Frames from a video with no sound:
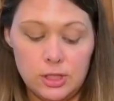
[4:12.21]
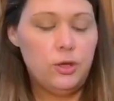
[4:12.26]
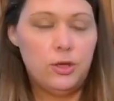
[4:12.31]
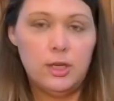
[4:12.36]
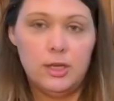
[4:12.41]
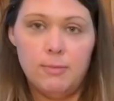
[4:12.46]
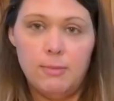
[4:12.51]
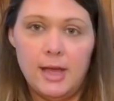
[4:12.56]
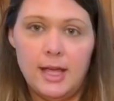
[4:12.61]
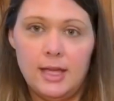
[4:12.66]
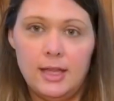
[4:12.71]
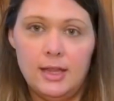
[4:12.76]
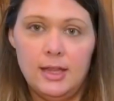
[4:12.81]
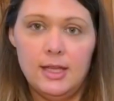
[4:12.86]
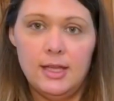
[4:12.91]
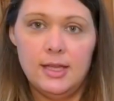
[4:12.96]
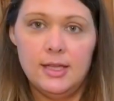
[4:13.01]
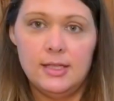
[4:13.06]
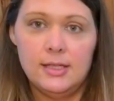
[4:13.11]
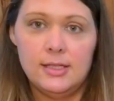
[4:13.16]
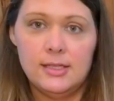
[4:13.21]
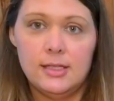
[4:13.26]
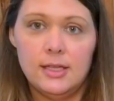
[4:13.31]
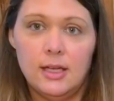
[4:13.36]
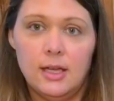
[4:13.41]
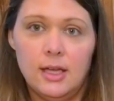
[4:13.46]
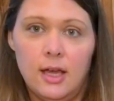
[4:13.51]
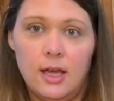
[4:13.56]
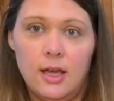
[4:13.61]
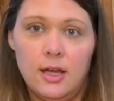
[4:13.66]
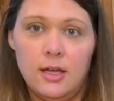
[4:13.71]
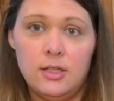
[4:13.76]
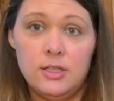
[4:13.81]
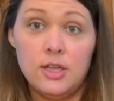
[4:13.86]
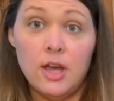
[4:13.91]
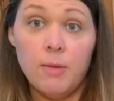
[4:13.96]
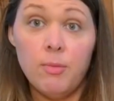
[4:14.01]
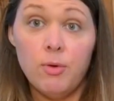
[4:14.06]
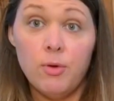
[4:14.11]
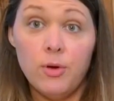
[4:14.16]
You could make this
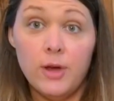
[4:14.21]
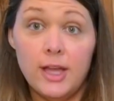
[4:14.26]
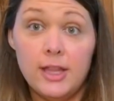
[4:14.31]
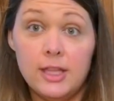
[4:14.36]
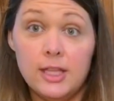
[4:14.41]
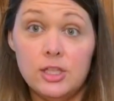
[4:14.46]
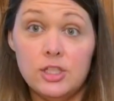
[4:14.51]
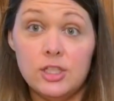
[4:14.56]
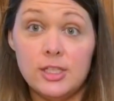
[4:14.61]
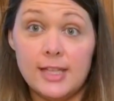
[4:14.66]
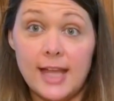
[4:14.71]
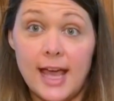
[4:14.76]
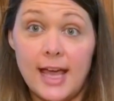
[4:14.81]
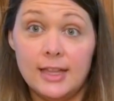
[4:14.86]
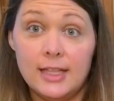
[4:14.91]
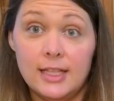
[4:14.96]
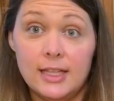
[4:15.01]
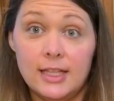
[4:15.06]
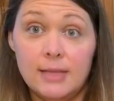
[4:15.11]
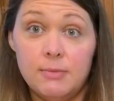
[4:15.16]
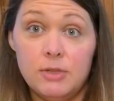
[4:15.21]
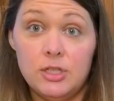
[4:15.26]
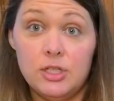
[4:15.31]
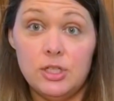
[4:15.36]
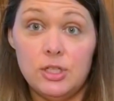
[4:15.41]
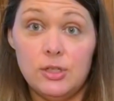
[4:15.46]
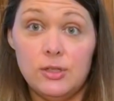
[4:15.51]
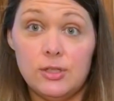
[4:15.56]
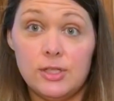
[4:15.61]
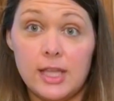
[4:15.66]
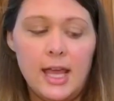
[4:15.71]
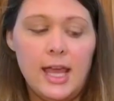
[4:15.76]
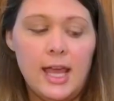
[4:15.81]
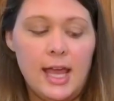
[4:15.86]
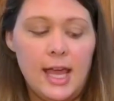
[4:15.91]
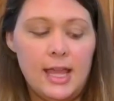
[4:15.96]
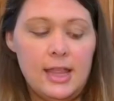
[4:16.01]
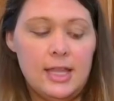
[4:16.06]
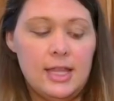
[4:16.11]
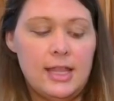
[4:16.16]
double and then just add the lemon juice,
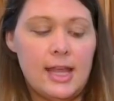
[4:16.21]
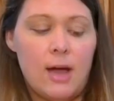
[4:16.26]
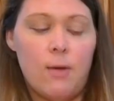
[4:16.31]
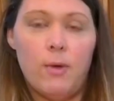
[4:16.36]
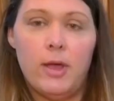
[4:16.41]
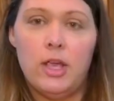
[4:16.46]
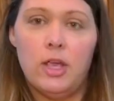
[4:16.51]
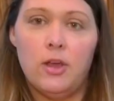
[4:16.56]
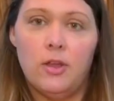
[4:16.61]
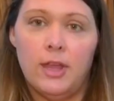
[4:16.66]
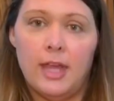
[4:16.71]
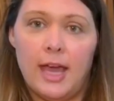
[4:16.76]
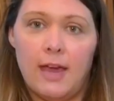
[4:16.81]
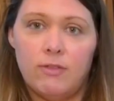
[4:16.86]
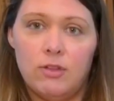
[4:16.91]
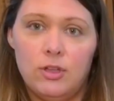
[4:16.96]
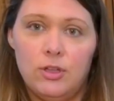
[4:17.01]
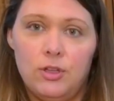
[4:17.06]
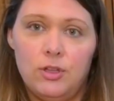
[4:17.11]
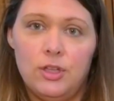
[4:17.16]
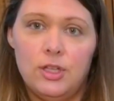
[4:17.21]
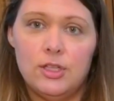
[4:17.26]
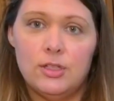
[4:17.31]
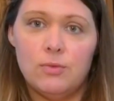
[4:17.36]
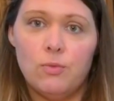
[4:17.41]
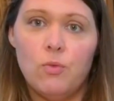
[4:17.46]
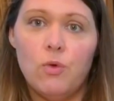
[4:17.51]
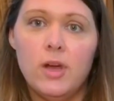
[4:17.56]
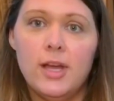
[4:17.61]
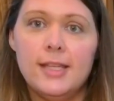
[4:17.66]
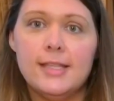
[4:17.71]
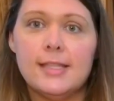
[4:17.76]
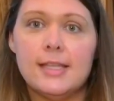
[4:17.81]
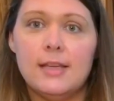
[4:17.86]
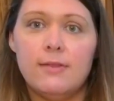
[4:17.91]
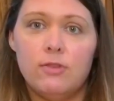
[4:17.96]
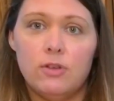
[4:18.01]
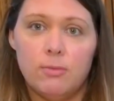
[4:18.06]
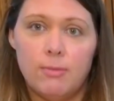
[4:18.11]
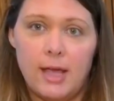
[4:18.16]
and then that way you only have to do this once
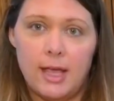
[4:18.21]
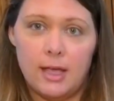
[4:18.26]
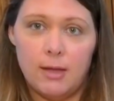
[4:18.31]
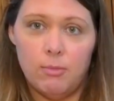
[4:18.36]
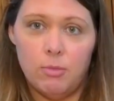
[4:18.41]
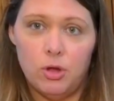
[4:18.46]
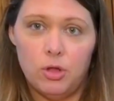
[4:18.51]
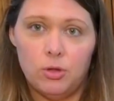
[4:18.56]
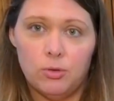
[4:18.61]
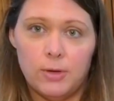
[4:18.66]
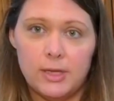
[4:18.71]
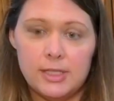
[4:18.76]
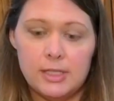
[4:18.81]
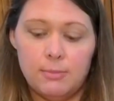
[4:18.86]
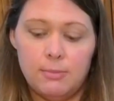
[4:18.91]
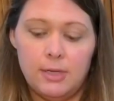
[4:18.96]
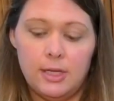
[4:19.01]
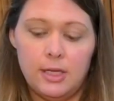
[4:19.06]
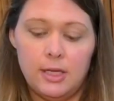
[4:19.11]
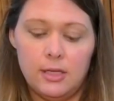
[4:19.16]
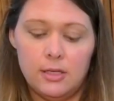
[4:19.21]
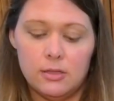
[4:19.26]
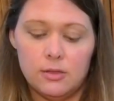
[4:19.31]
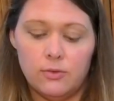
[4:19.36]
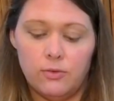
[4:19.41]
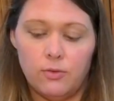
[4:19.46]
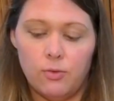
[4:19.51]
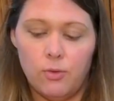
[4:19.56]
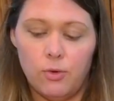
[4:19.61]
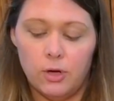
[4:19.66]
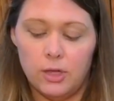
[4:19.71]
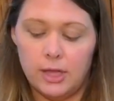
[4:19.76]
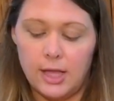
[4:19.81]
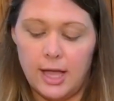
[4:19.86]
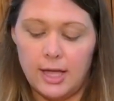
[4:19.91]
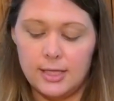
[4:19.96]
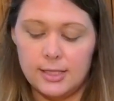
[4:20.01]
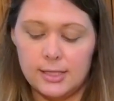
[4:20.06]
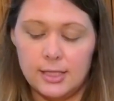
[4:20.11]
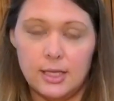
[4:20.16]
if you're making both recipes for
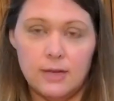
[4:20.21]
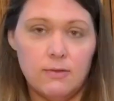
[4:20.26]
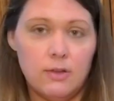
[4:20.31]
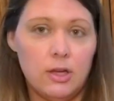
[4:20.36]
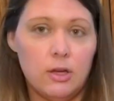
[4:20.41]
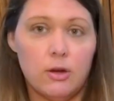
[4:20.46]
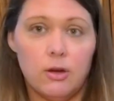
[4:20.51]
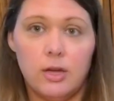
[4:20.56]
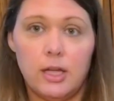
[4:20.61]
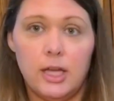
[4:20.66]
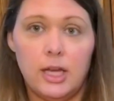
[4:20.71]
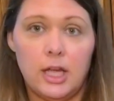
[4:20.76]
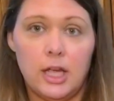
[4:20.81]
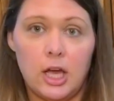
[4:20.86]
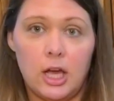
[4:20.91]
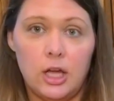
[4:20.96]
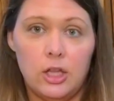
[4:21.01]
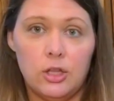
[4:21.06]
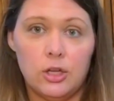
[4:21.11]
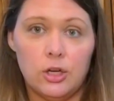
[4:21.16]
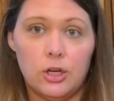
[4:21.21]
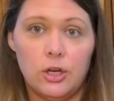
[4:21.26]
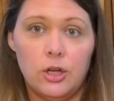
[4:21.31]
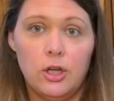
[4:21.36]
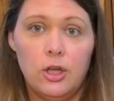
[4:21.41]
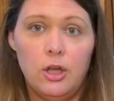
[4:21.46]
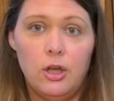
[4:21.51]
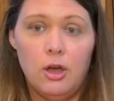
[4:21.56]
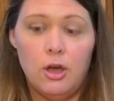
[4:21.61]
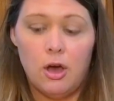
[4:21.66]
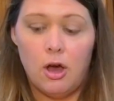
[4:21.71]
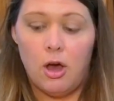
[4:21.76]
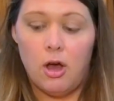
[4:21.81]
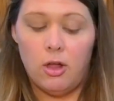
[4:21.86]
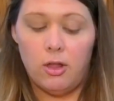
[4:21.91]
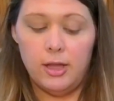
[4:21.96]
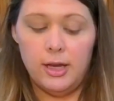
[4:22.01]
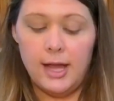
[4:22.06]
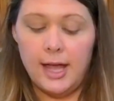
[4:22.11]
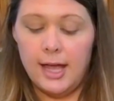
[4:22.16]
Thanksgiving or any other
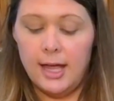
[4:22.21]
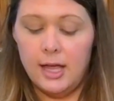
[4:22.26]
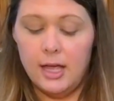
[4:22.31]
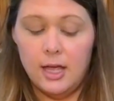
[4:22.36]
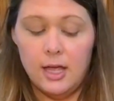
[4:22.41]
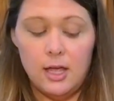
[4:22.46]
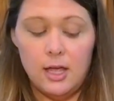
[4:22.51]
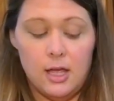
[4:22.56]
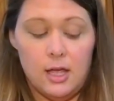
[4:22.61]
holiday.